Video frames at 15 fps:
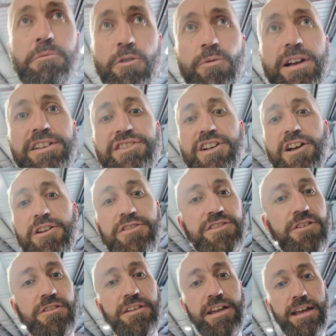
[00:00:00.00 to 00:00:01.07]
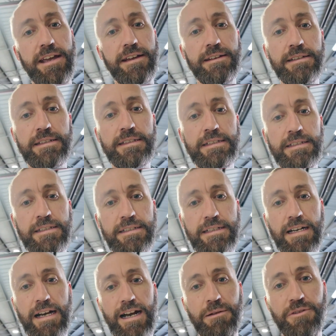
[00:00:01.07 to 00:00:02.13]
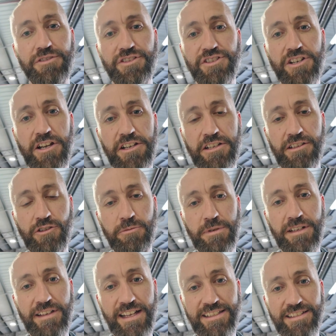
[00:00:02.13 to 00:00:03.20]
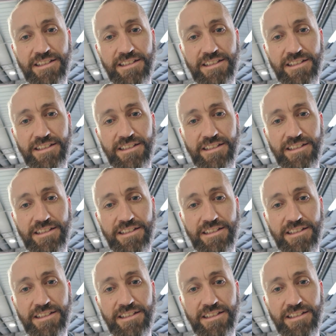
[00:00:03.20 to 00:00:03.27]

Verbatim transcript: My Rego's on there. Um, I'll just show you a little bit of that